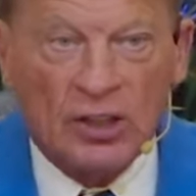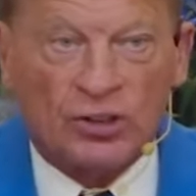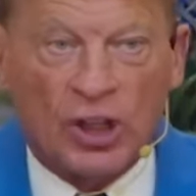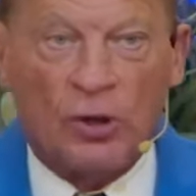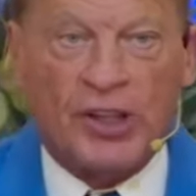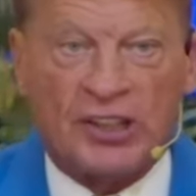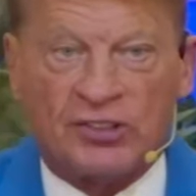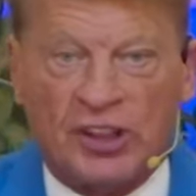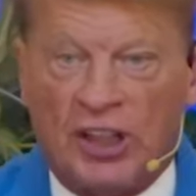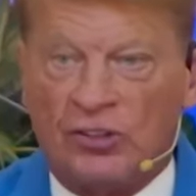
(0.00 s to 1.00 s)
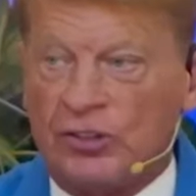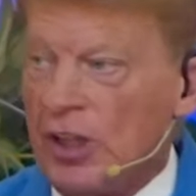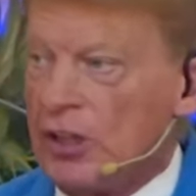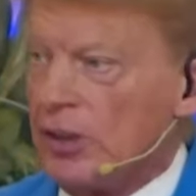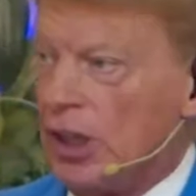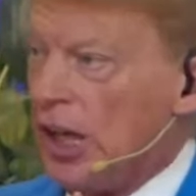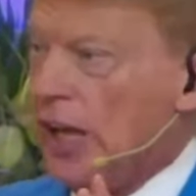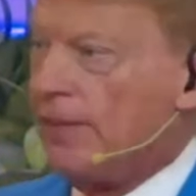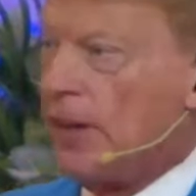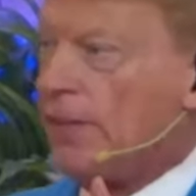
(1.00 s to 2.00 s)
So this is the
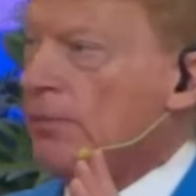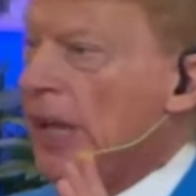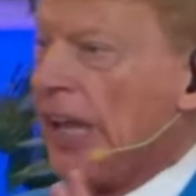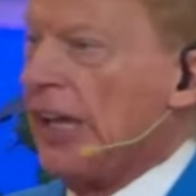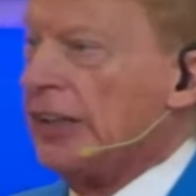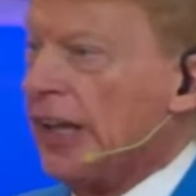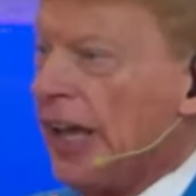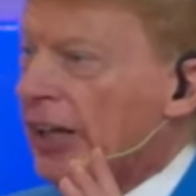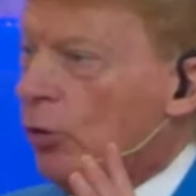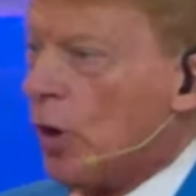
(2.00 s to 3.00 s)
love of a man and a